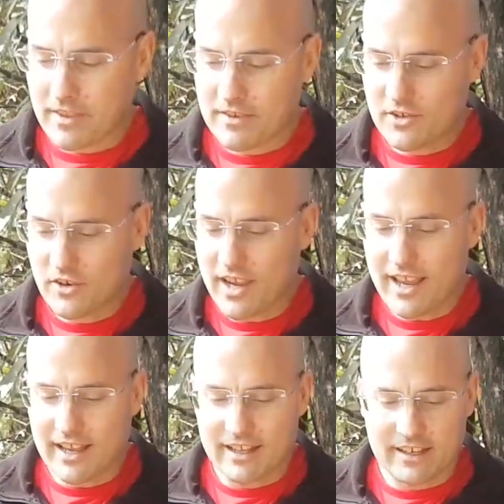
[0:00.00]
So
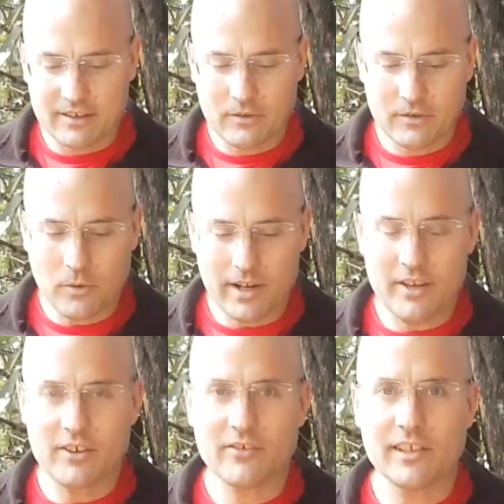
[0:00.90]
yeah, quite a
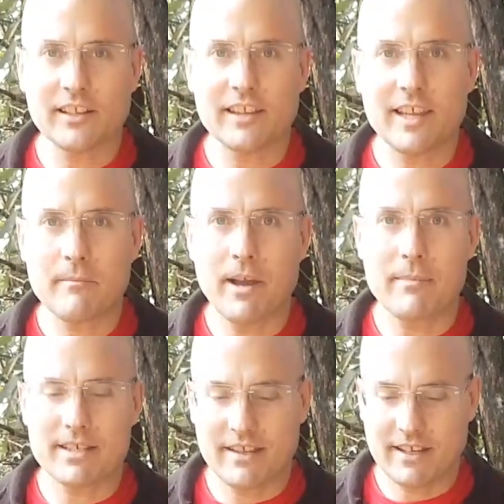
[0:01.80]
useful little thing. Might
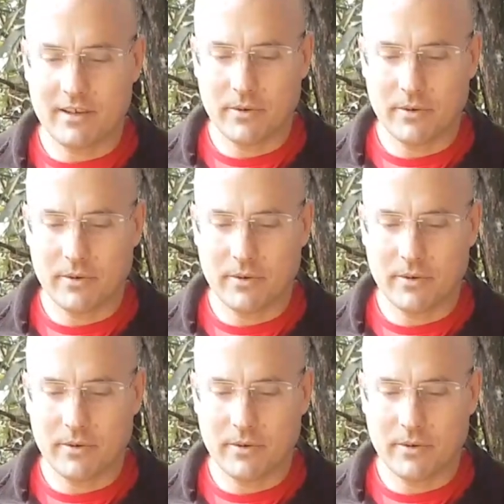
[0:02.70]
be something you